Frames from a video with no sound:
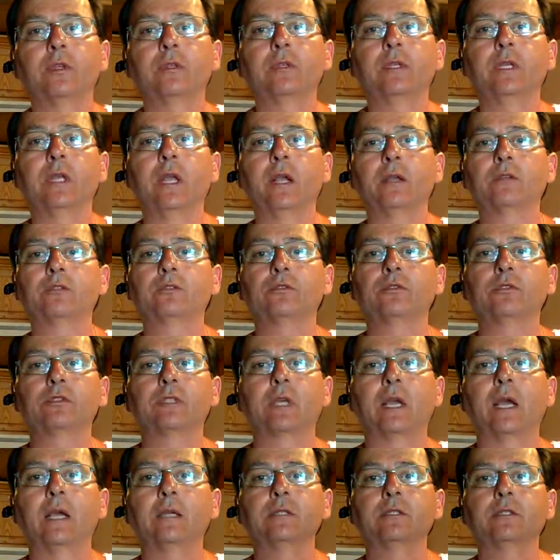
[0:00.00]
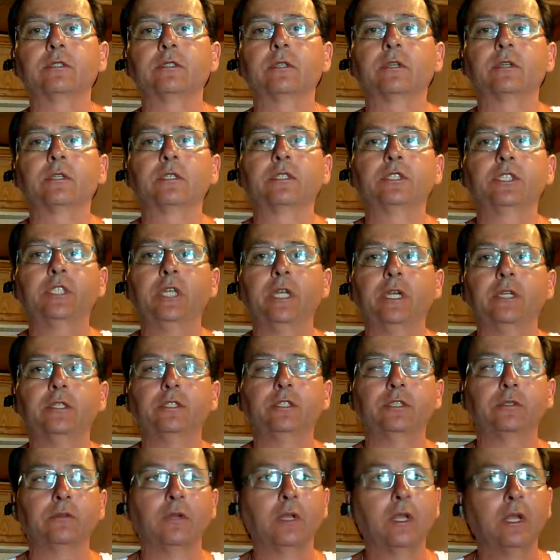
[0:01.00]
and the exercise is going to
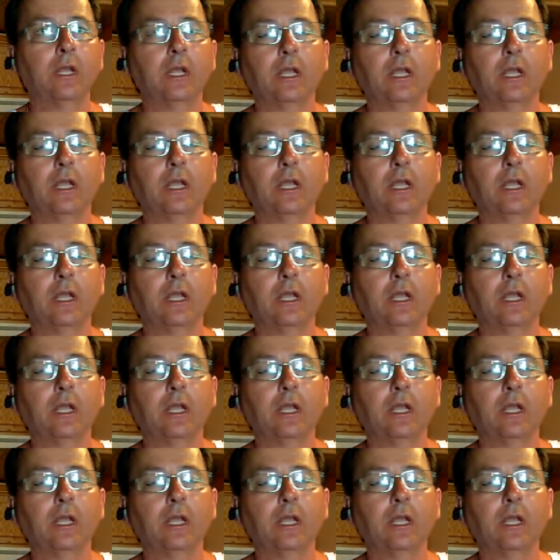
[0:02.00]
change you.